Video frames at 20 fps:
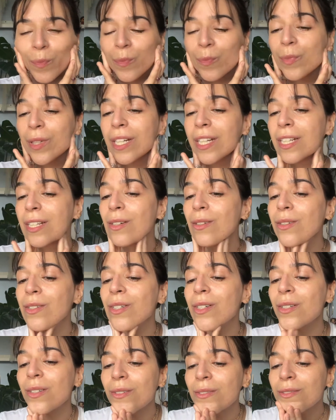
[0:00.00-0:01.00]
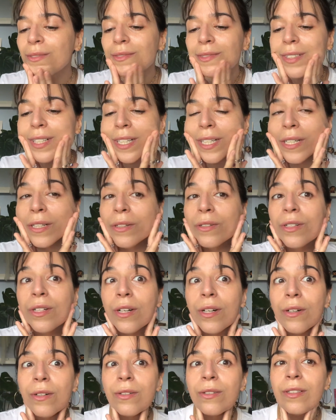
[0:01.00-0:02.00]
but I don't
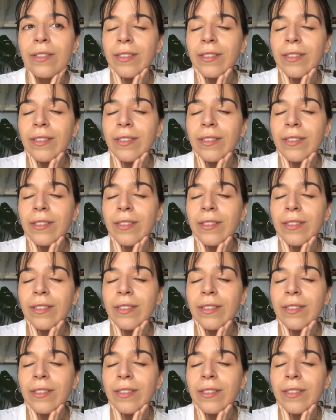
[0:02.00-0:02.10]
know.